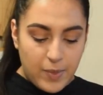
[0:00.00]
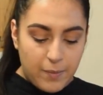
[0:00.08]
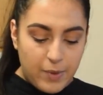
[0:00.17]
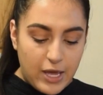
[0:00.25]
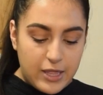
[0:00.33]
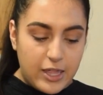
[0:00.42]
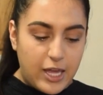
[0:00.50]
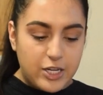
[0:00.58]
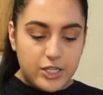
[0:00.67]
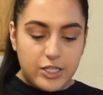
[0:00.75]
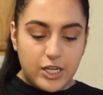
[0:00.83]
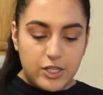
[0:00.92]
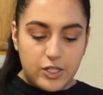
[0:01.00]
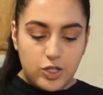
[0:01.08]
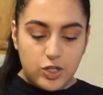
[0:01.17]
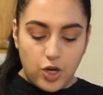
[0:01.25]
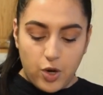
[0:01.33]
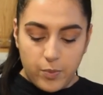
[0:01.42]
but they just get
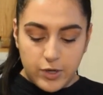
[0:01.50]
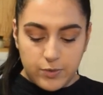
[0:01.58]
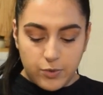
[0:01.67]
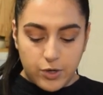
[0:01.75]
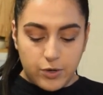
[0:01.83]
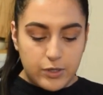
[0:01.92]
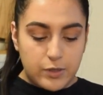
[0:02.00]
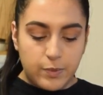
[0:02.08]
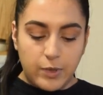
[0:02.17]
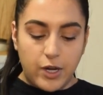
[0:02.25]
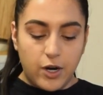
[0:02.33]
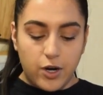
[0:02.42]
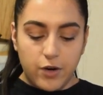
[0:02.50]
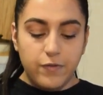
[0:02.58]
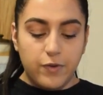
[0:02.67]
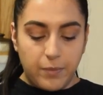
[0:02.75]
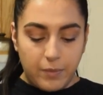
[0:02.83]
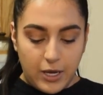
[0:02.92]
so much more crispier
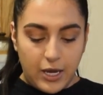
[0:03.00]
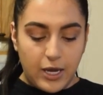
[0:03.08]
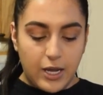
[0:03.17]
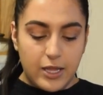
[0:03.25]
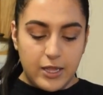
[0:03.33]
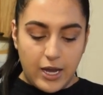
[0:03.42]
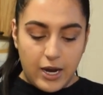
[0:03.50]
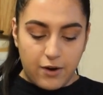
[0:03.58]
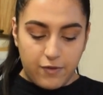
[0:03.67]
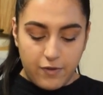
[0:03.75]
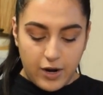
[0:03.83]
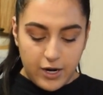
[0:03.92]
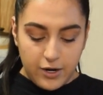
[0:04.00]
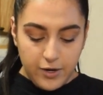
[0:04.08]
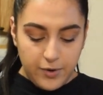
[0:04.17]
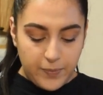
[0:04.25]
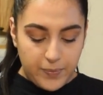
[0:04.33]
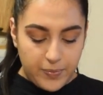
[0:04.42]
for me in the air
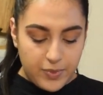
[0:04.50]
fryer.